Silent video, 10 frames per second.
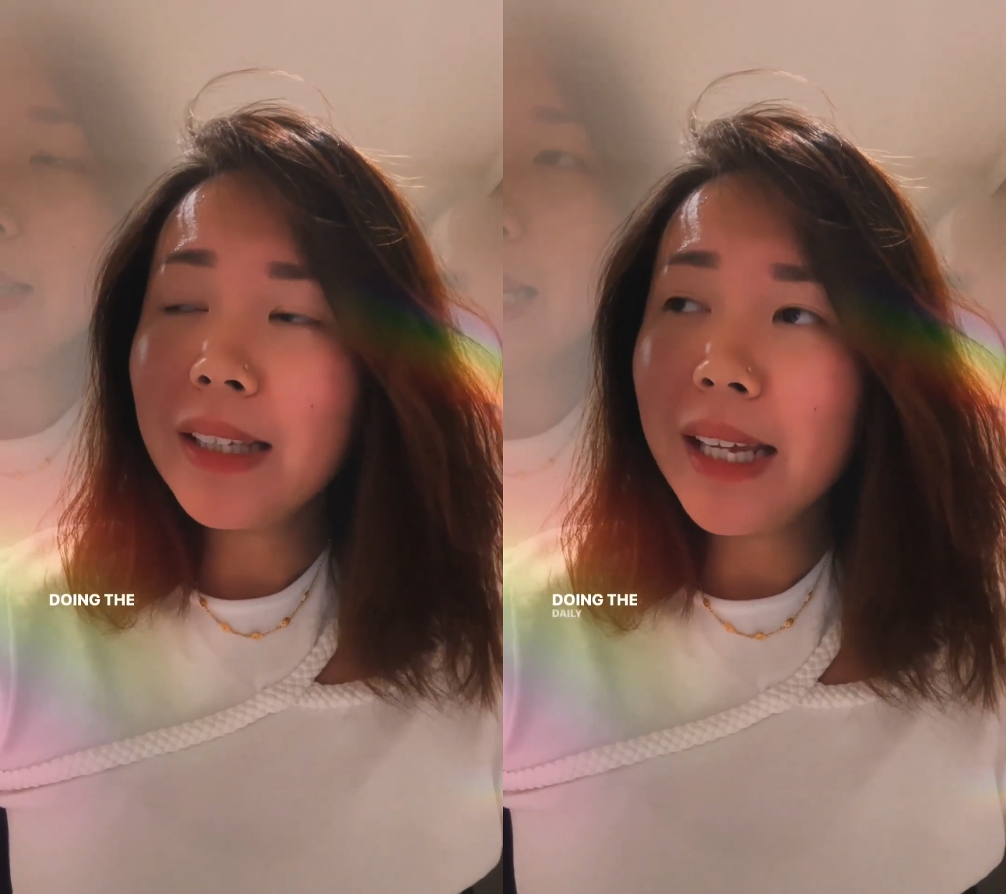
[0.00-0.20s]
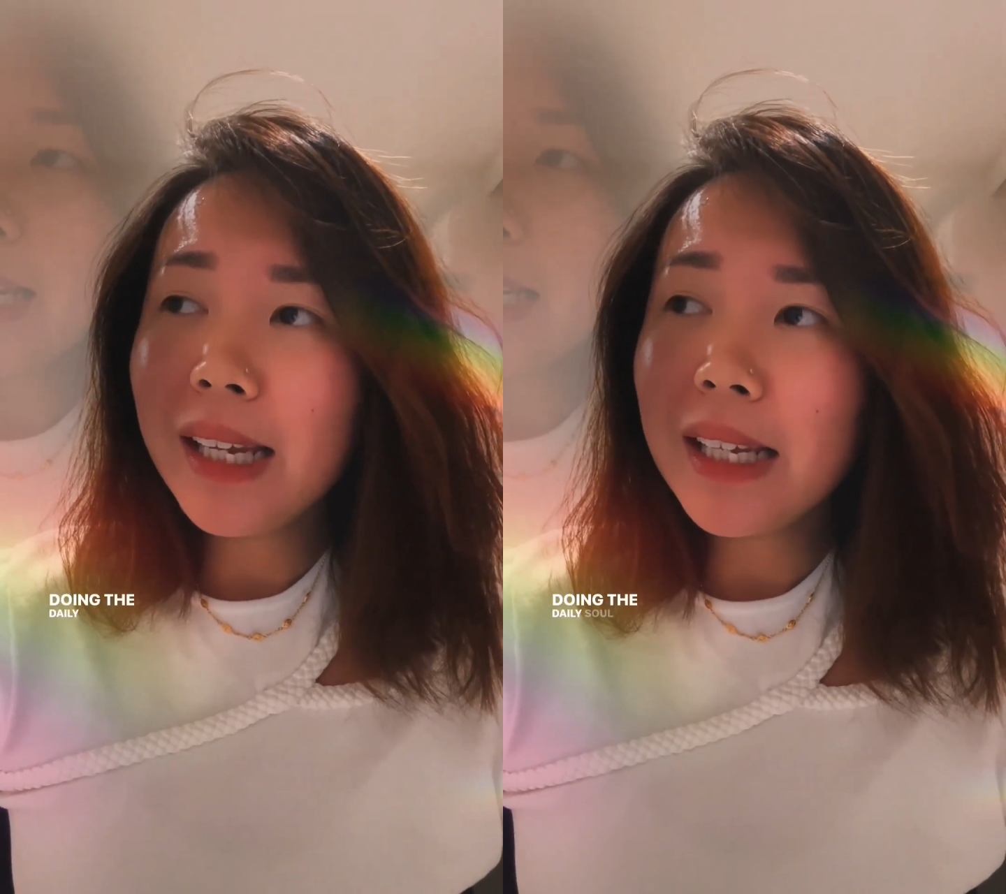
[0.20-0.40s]
the
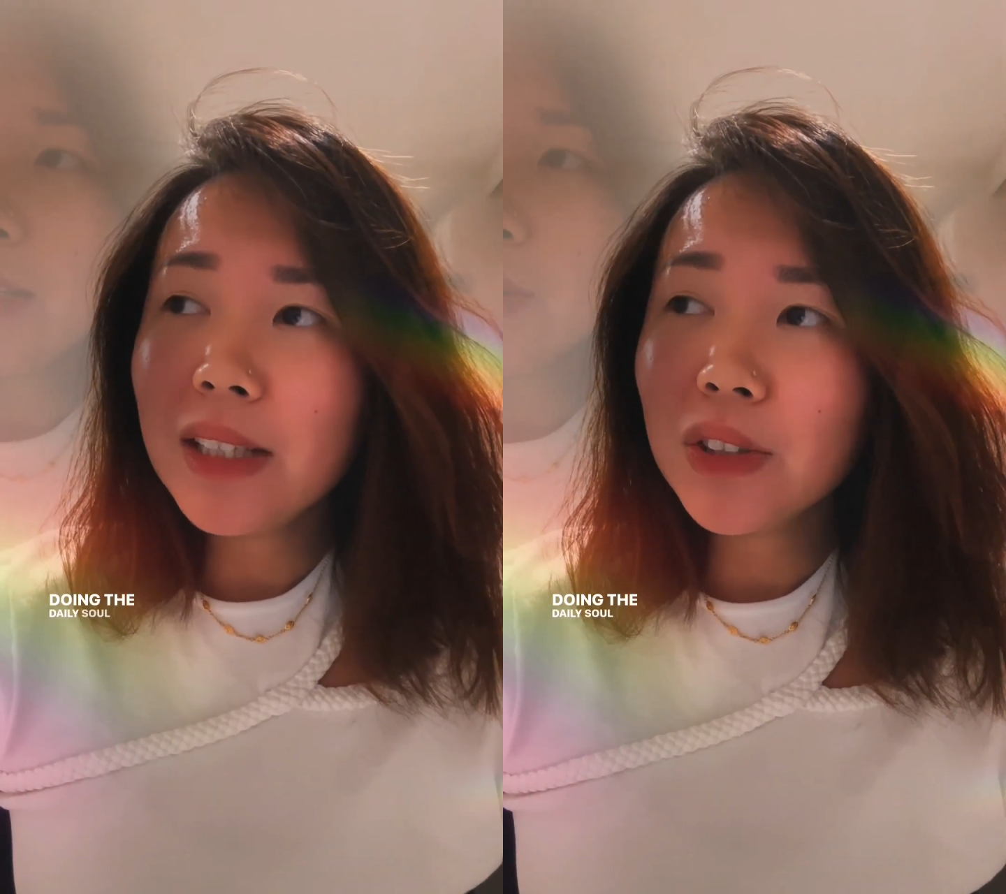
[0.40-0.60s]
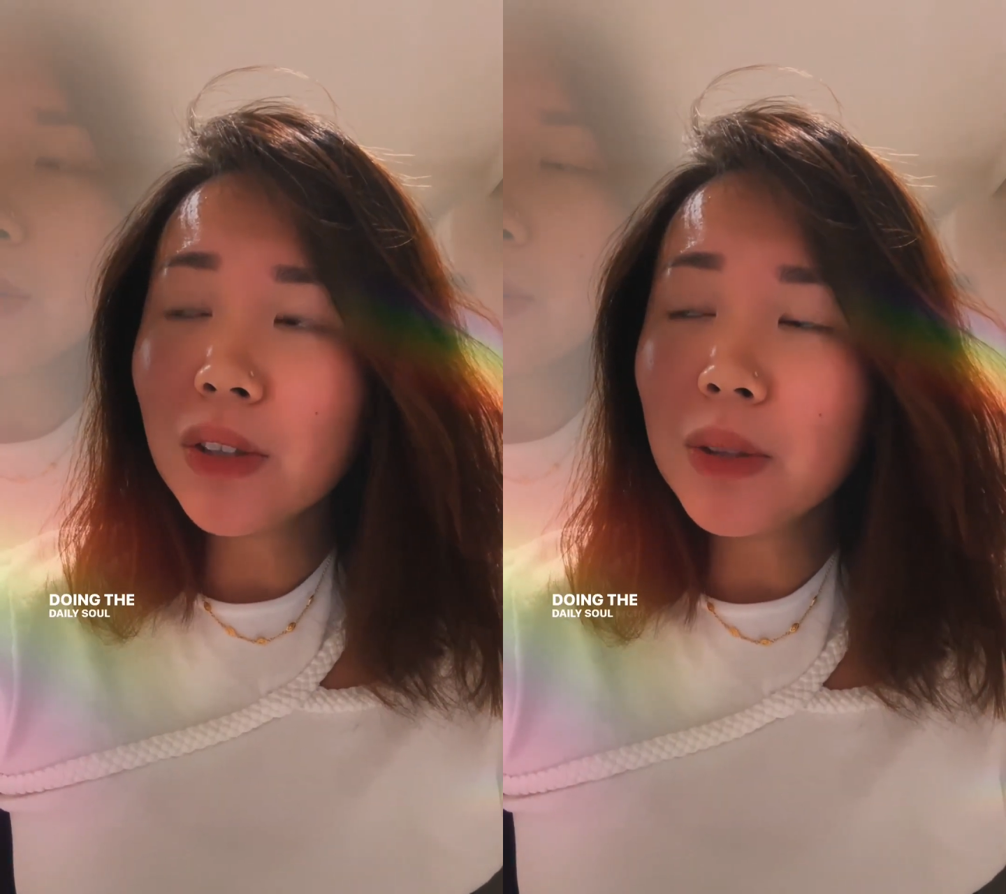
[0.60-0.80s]
daily
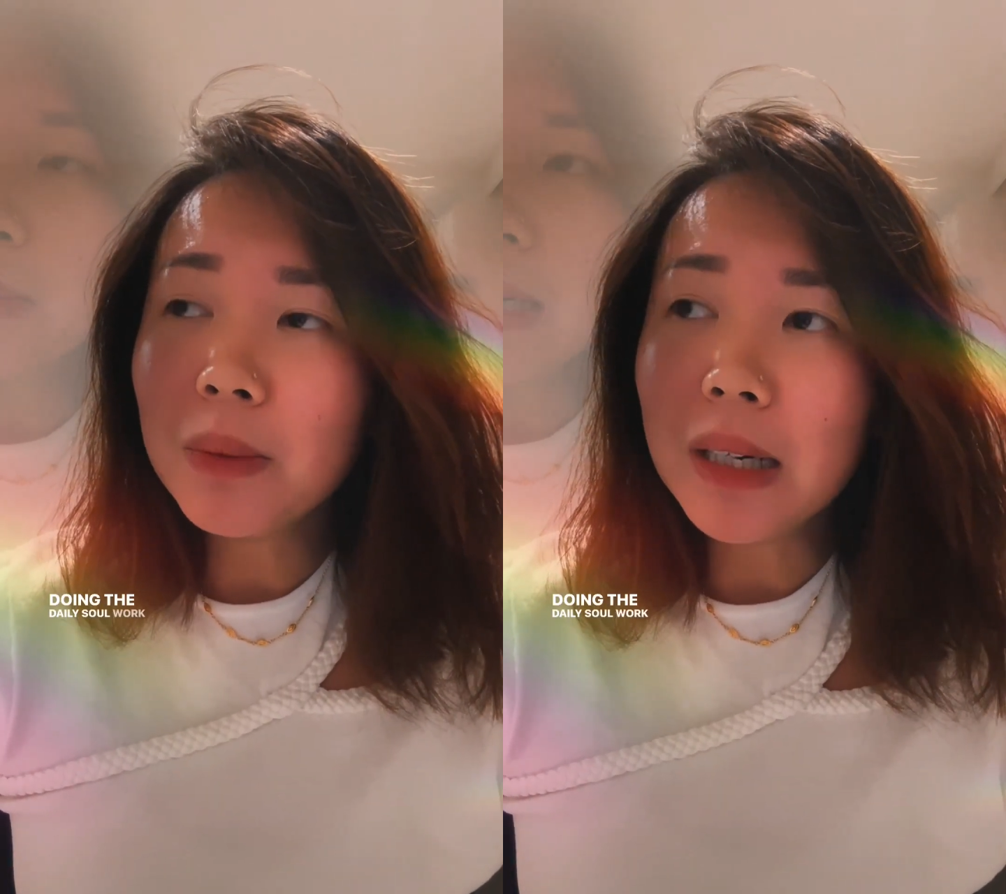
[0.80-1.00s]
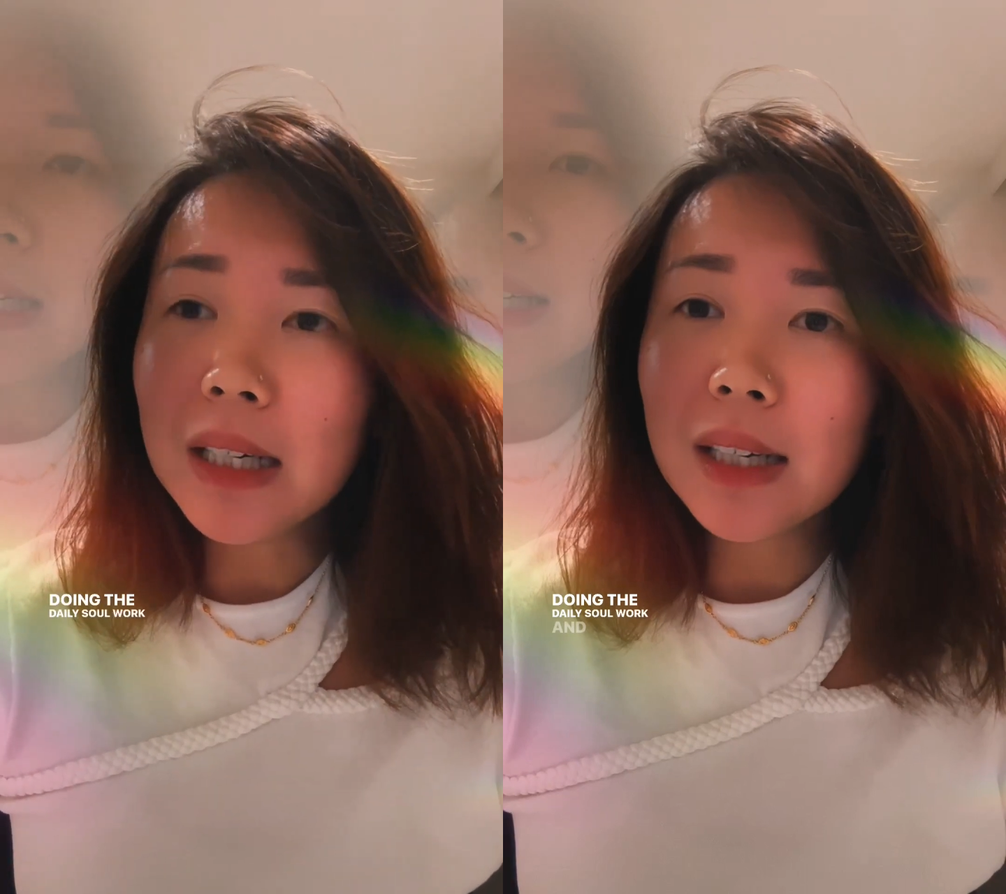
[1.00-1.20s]
soul
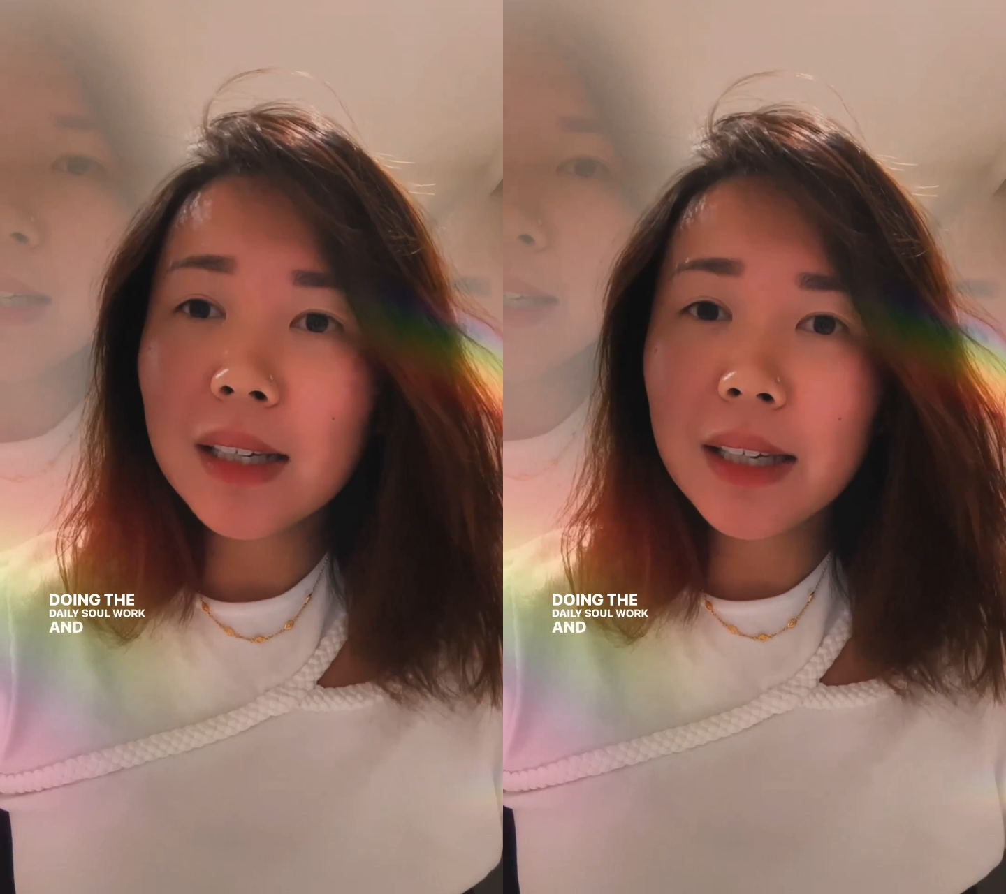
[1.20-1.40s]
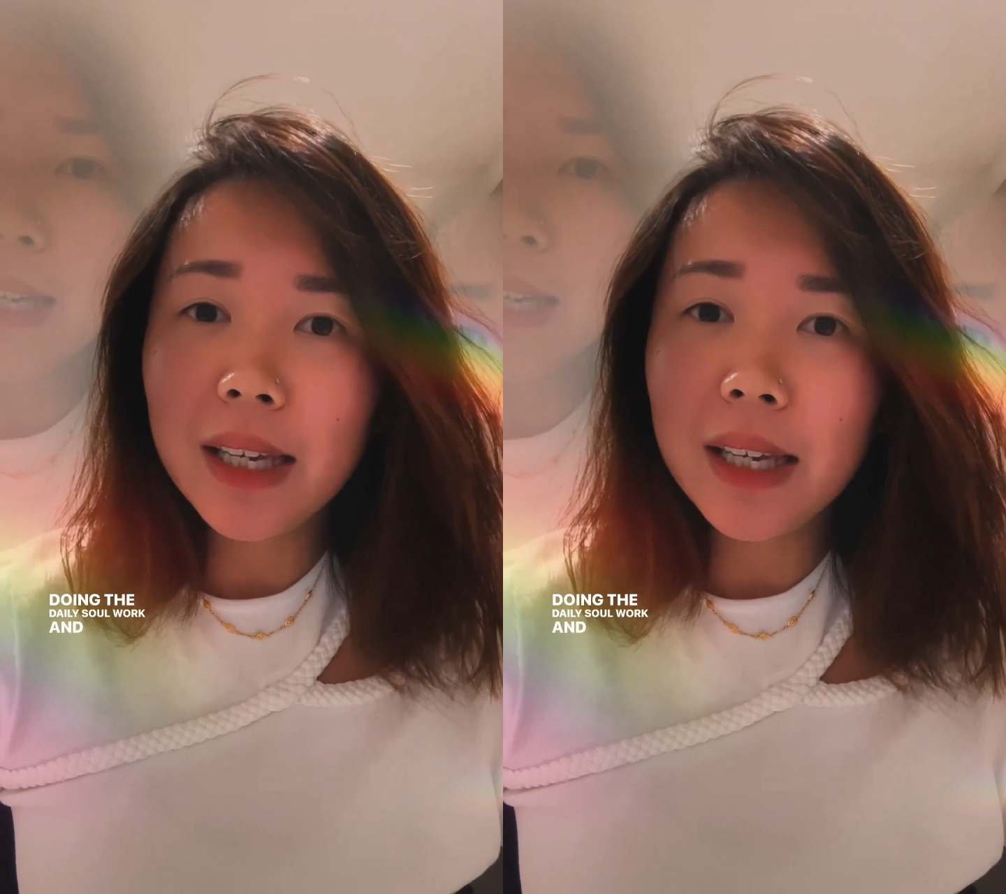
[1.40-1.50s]
work